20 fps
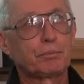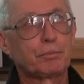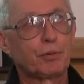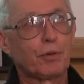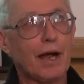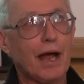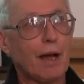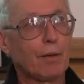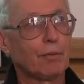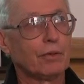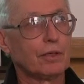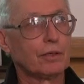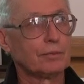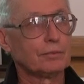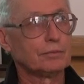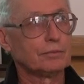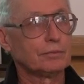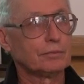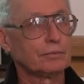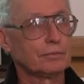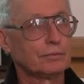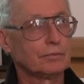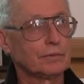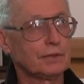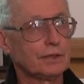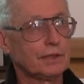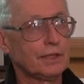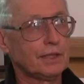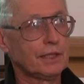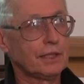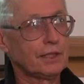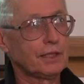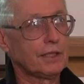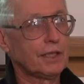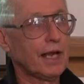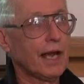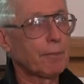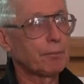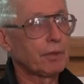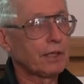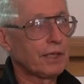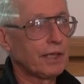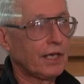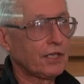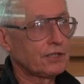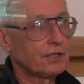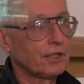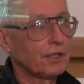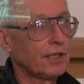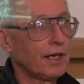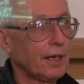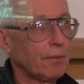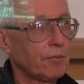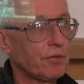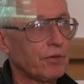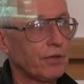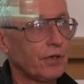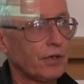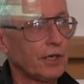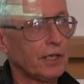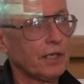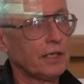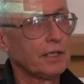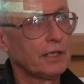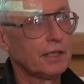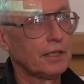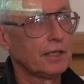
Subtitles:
problem in the application of game theory